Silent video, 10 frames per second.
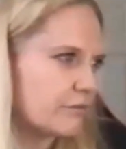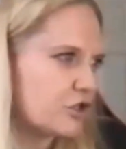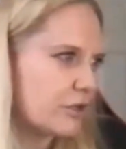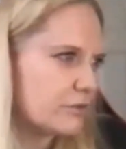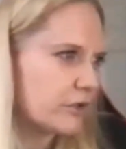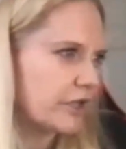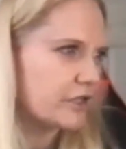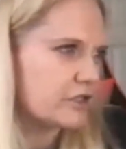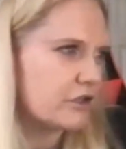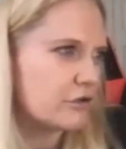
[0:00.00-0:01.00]
James would
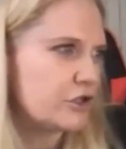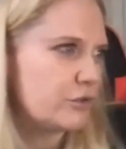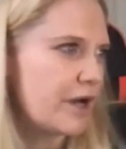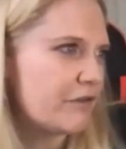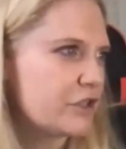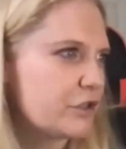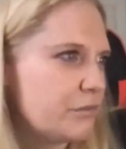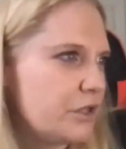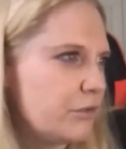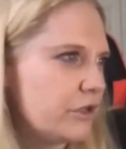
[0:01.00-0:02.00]
like to know, do you have to
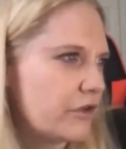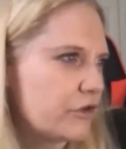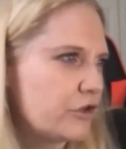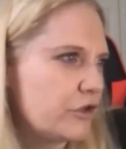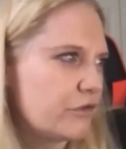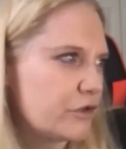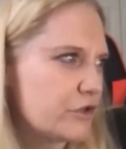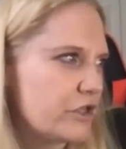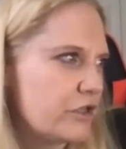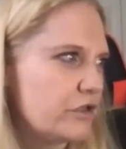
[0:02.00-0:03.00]
compete with other
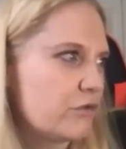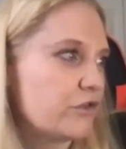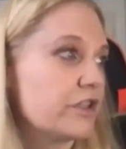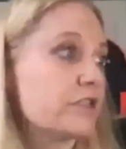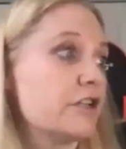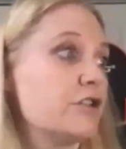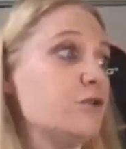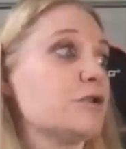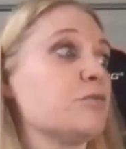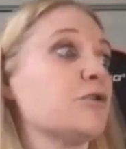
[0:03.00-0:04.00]
universities over the sites you
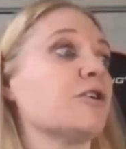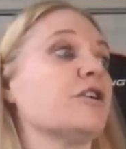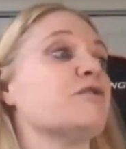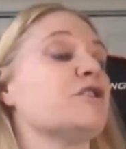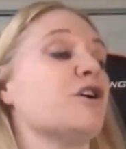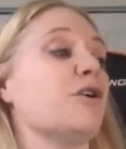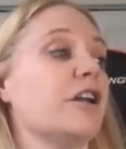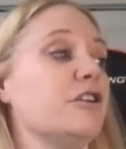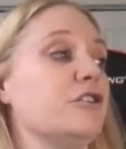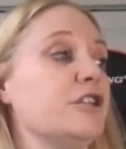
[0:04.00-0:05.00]
explore? If so, how
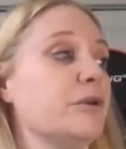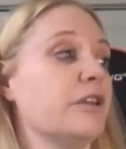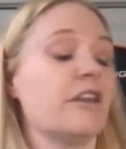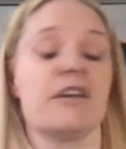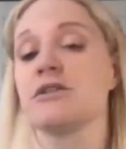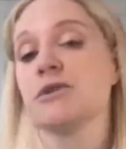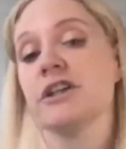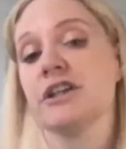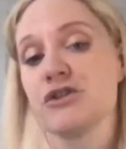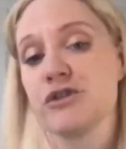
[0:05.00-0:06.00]
do you deal with that? That's a
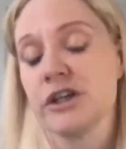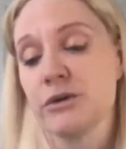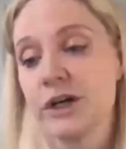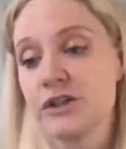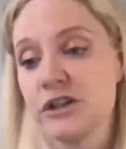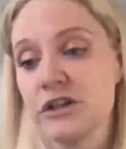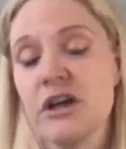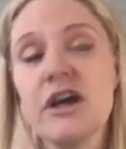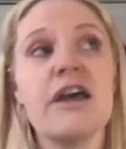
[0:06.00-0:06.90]
really interesting question.